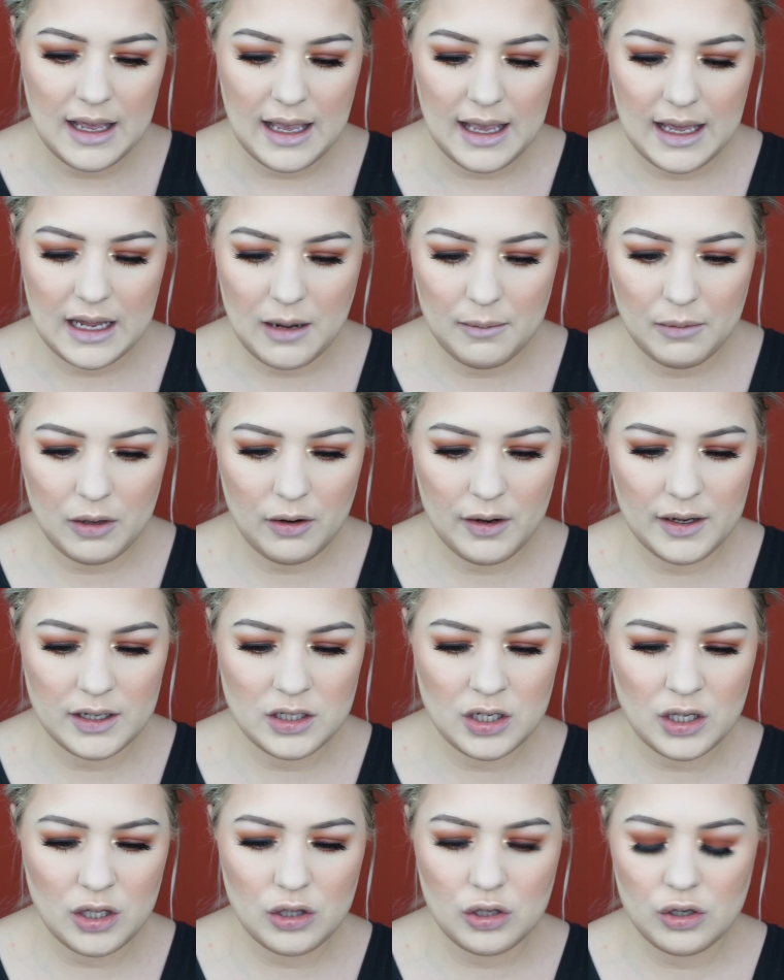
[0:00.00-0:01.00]
and I'm
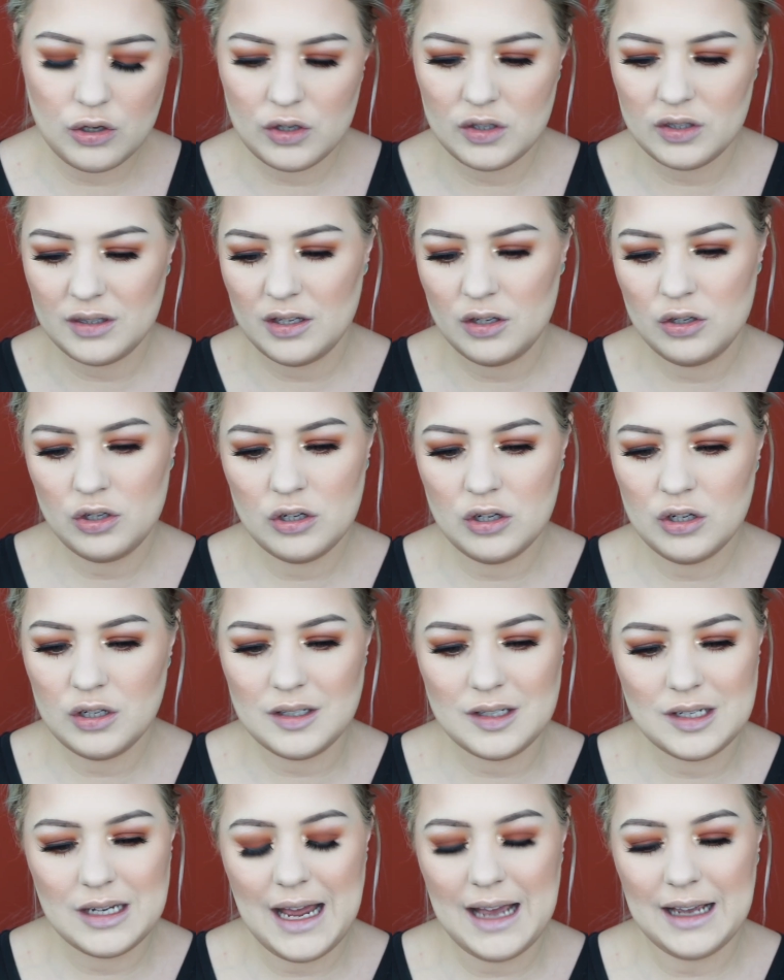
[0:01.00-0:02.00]
going to use the
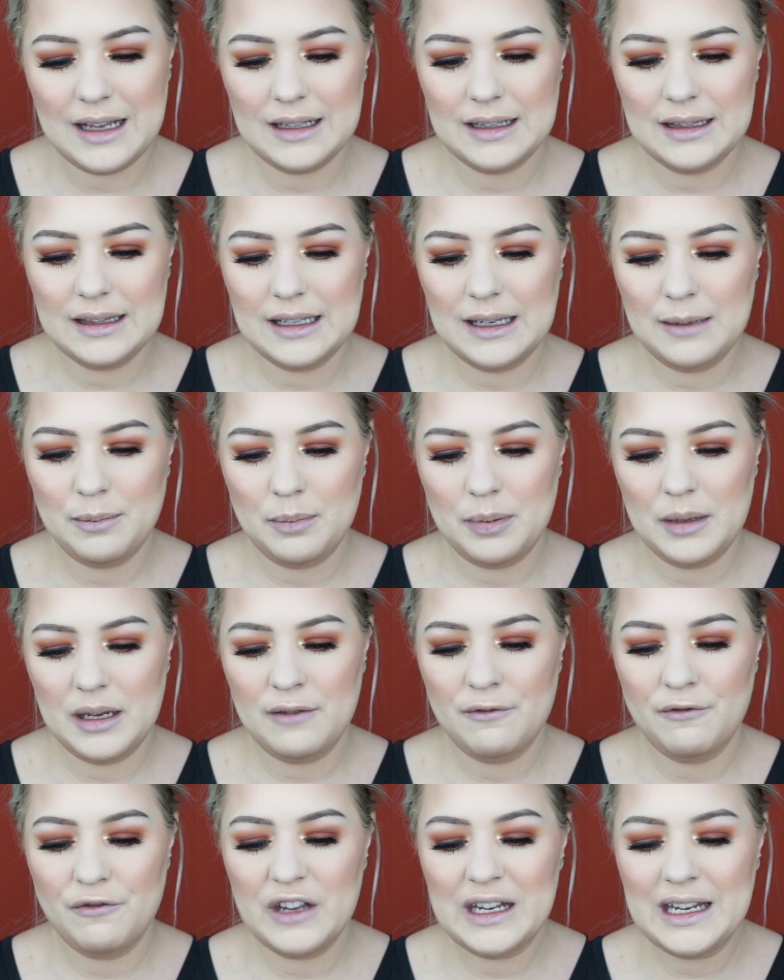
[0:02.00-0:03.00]
new DAACK
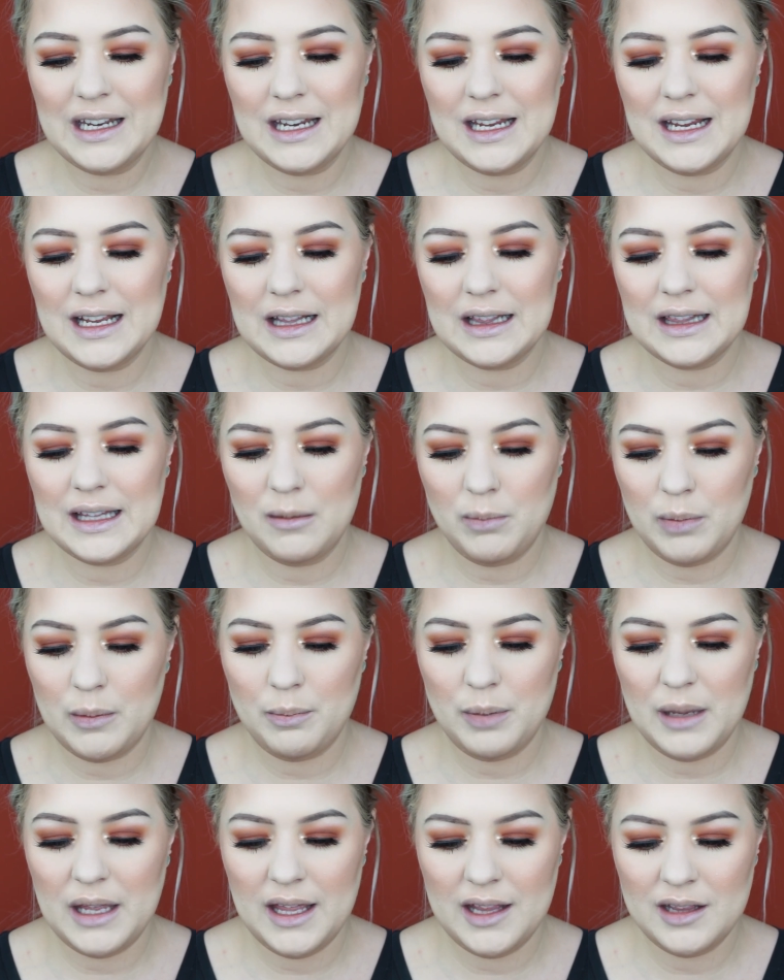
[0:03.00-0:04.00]
Infinity Lip
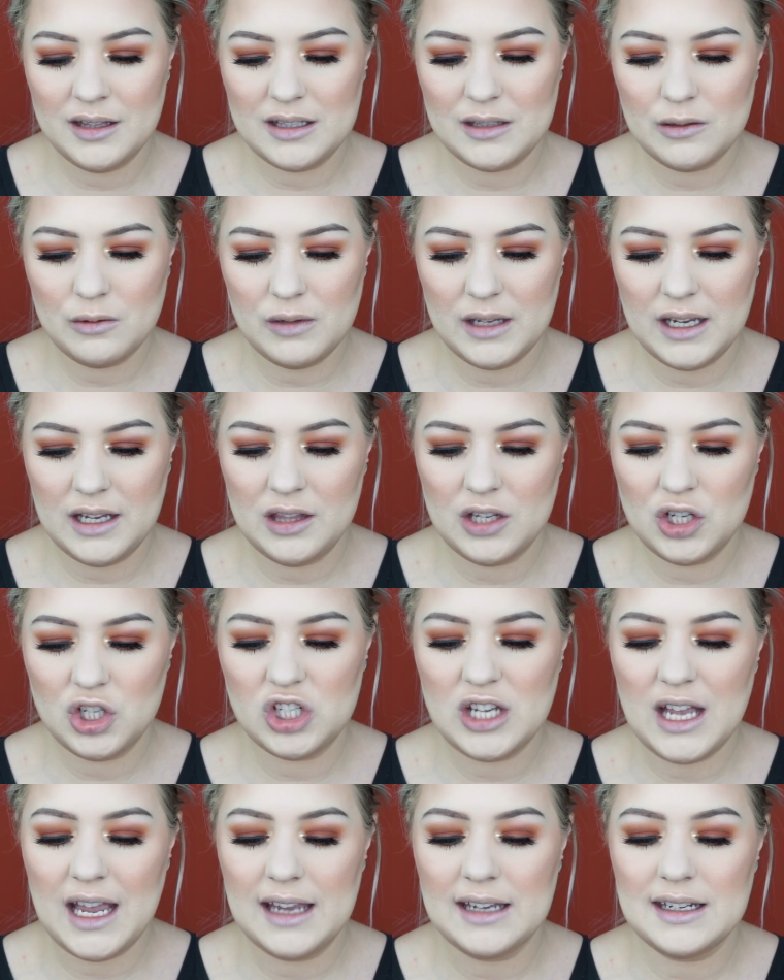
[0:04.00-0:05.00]
Pencil in the
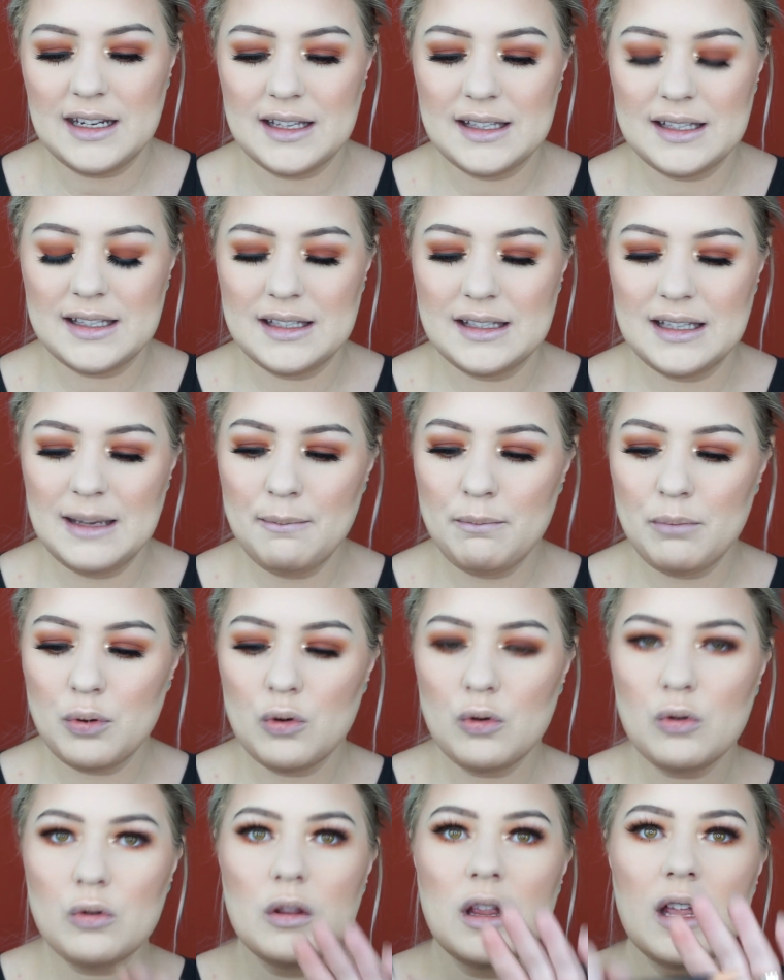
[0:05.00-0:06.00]
shade
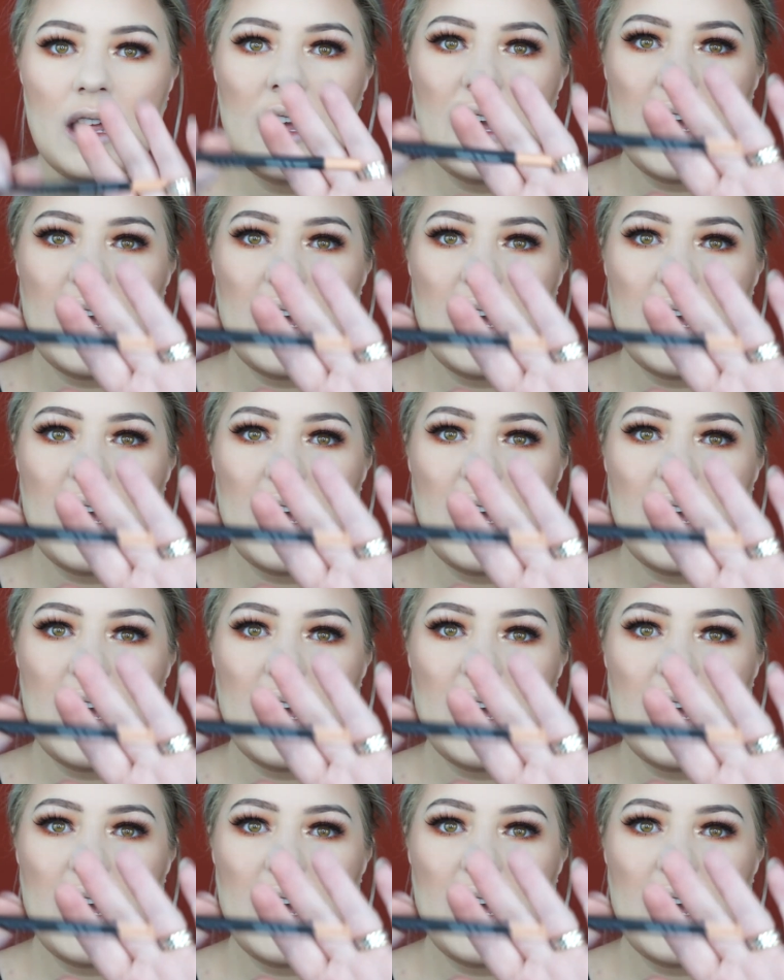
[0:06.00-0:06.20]
Simple.